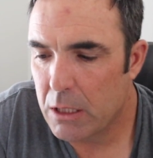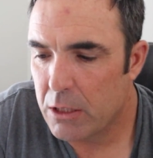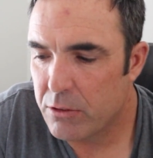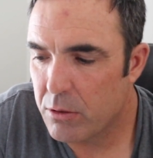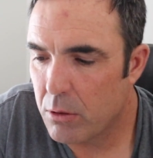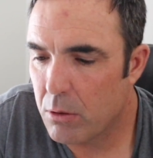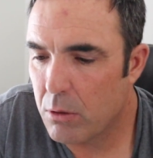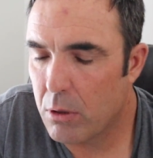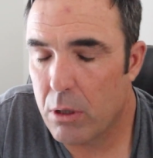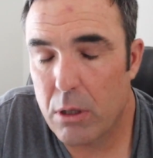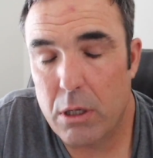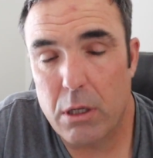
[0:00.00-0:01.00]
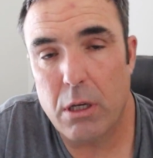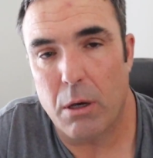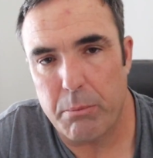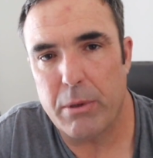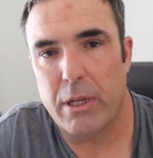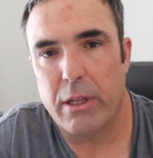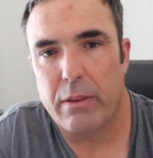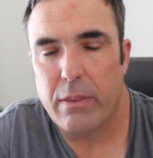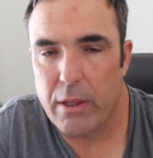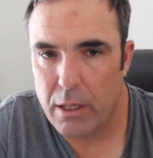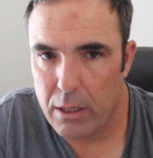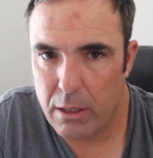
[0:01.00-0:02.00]
So, accompanying
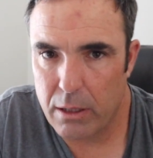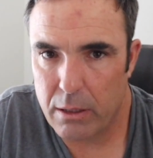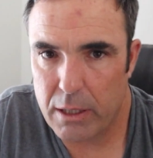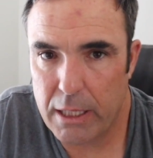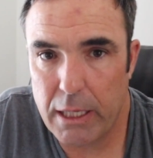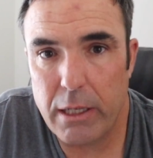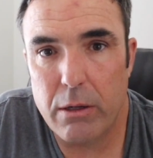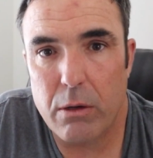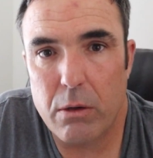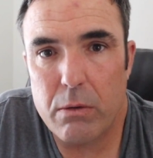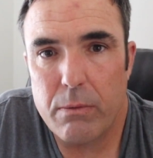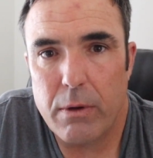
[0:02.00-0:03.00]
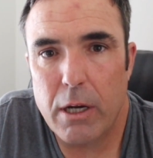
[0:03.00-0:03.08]
the keto,